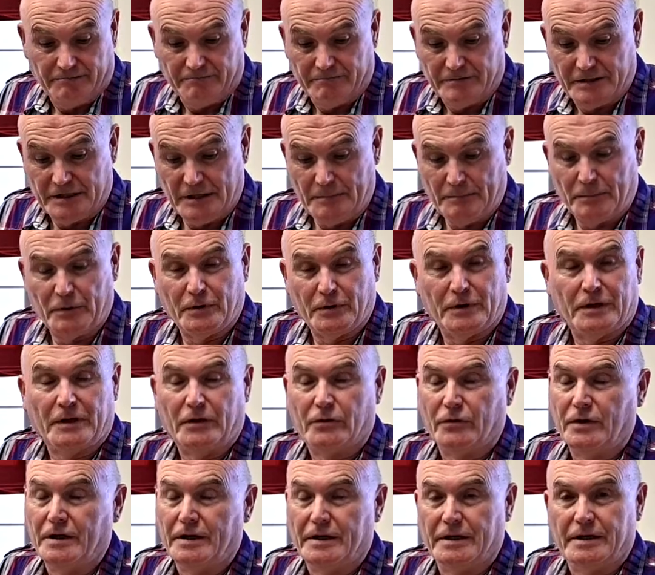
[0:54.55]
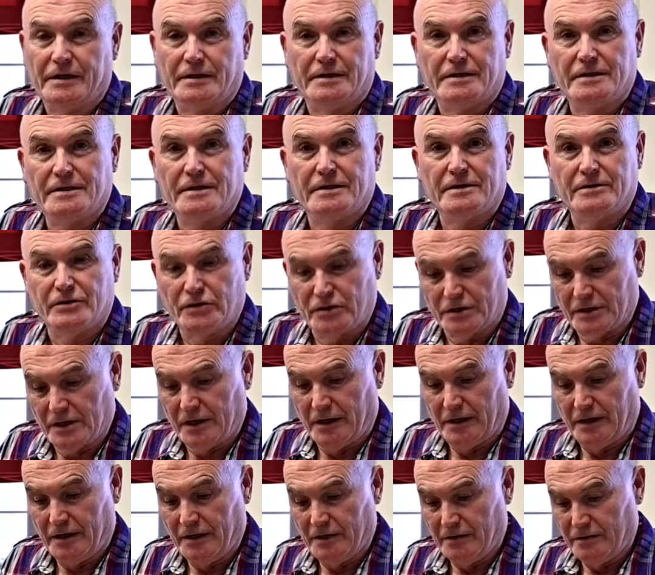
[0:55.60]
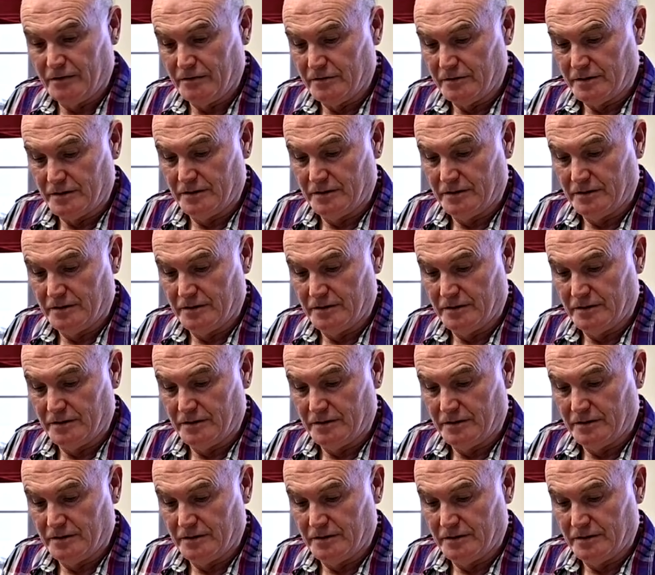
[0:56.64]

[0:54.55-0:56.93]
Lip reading: Simple ingredients, just going to use